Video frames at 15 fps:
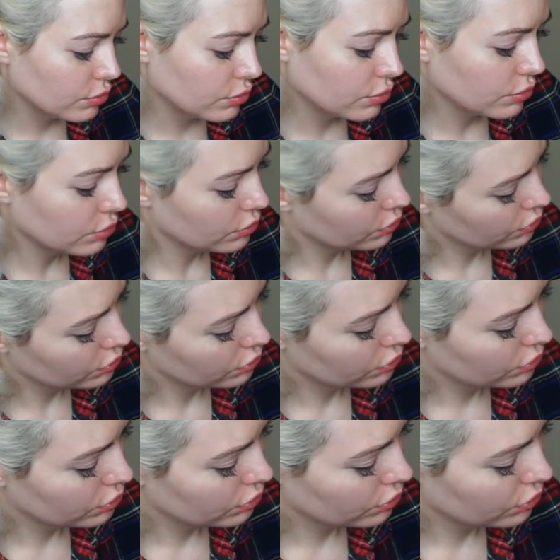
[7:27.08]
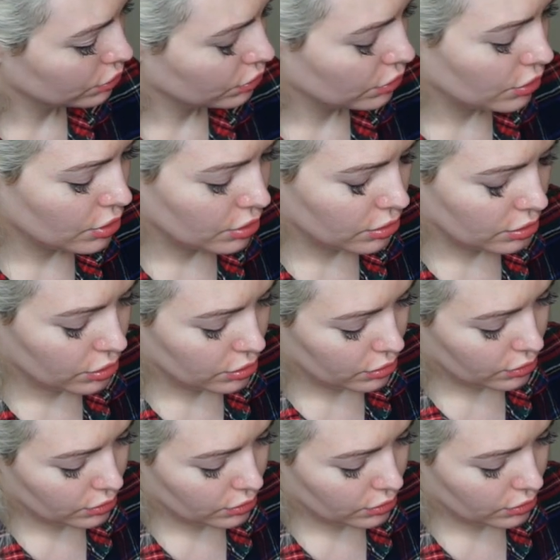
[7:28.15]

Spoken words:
Nothing is said.